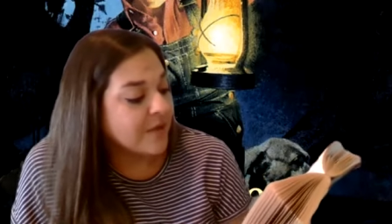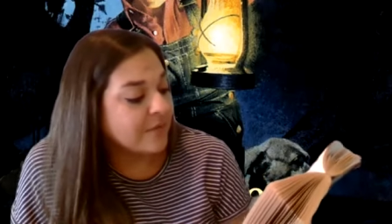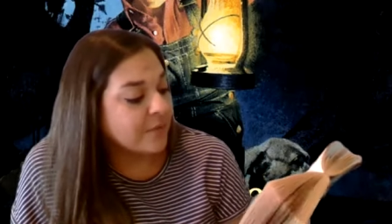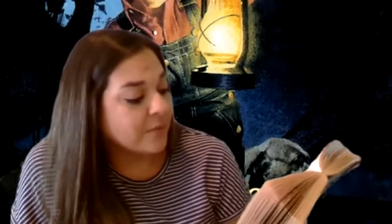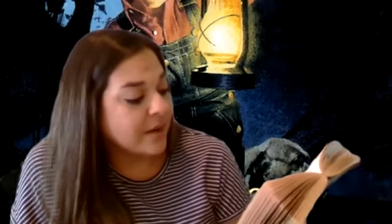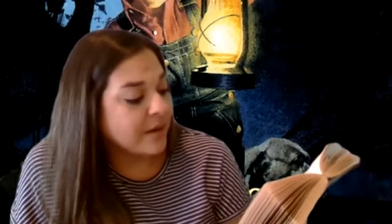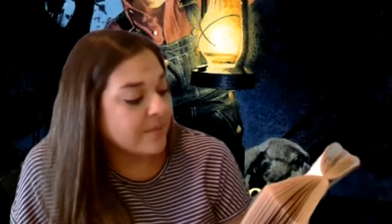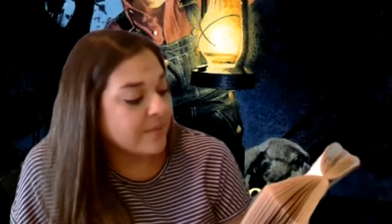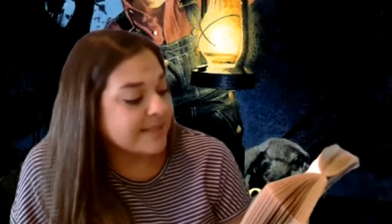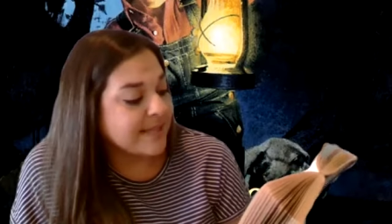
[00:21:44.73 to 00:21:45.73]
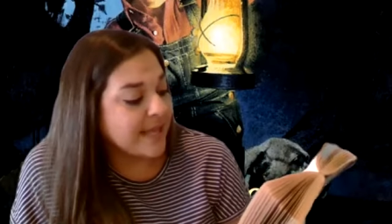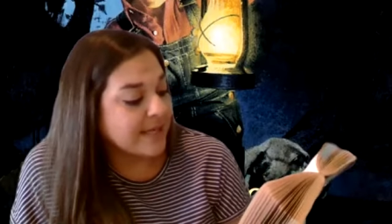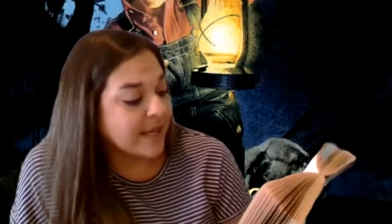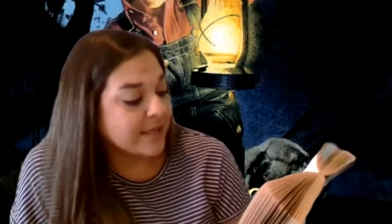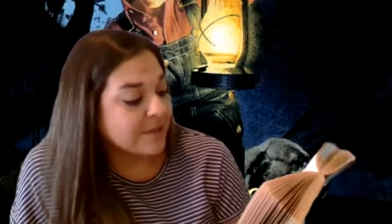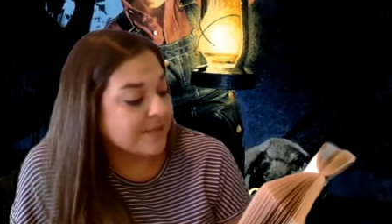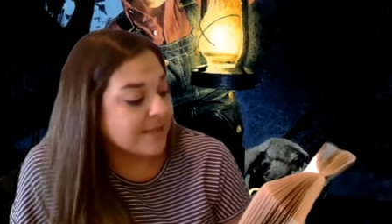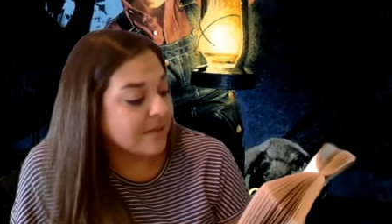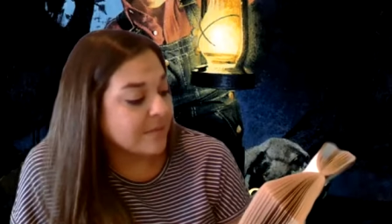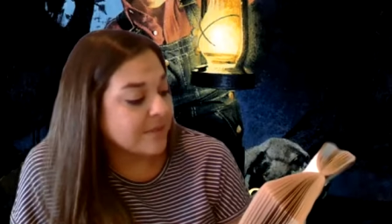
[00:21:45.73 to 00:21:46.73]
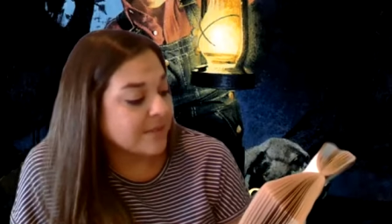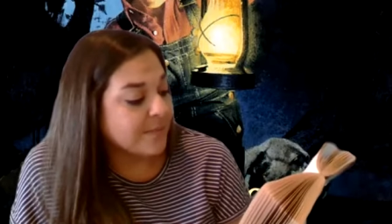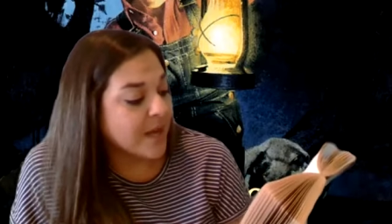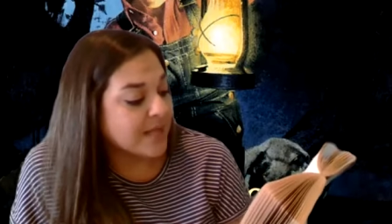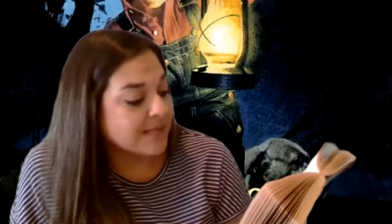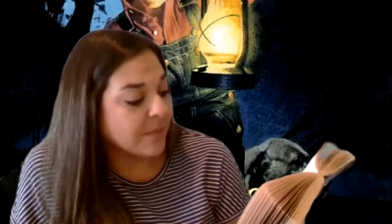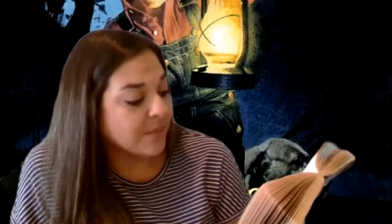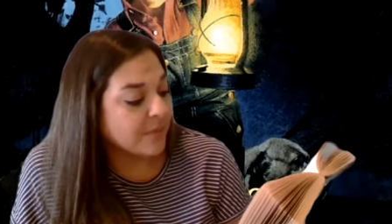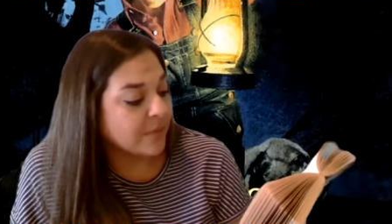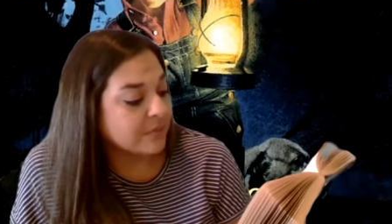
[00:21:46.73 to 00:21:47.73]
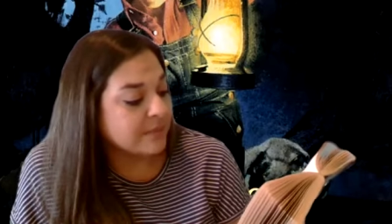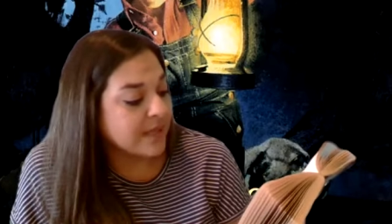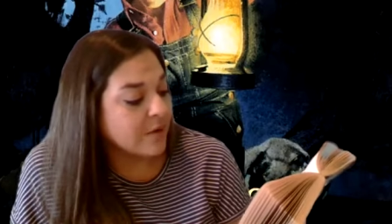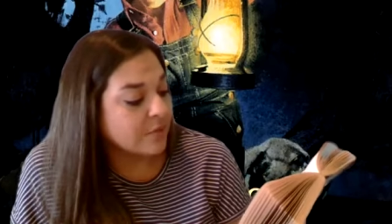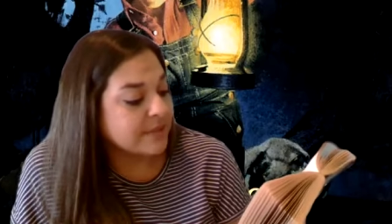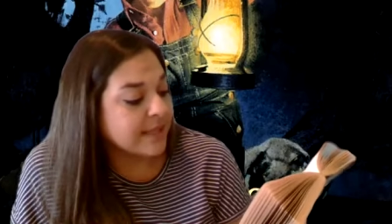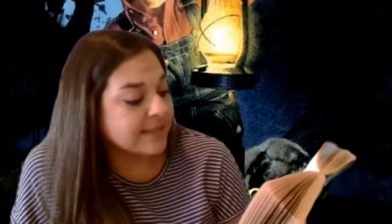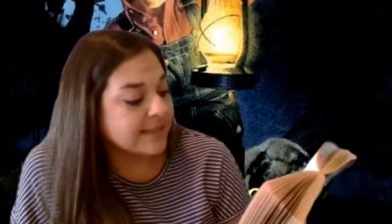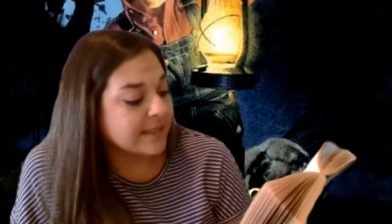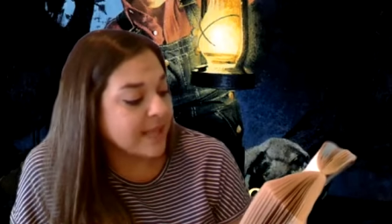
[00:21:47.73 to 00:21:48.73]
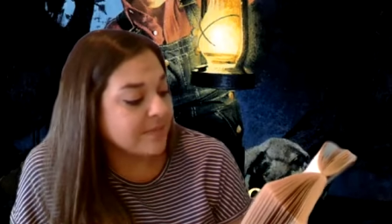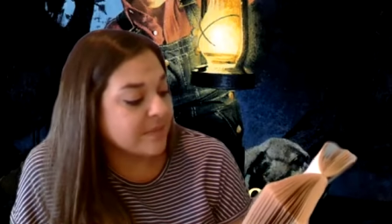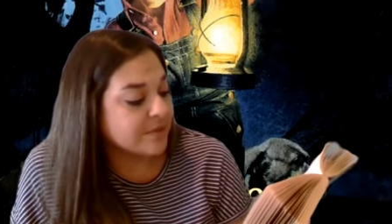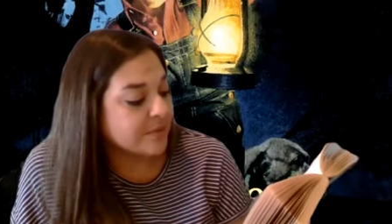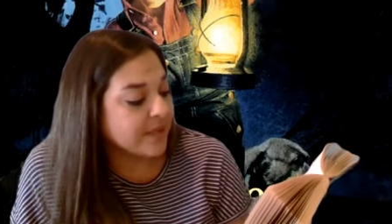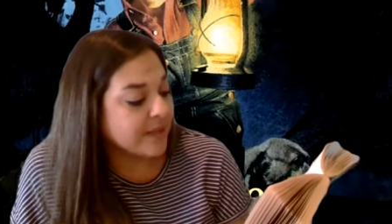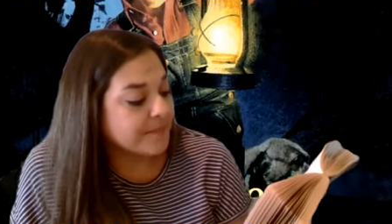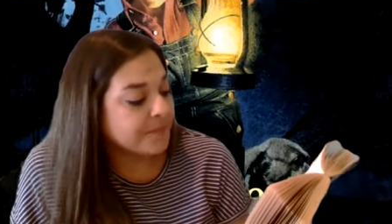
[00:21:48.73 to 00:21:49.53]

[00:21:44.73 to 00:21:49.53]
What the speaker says: For where I was standing, I could see it was impossible for old Dan to climb the tree.